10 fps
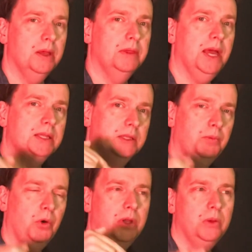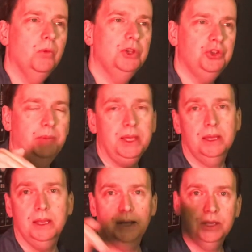That's the point in which you make a
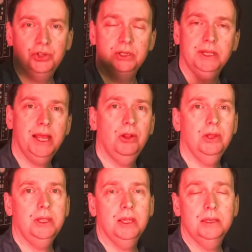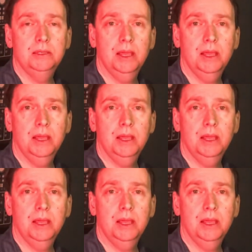connection to Kelly and,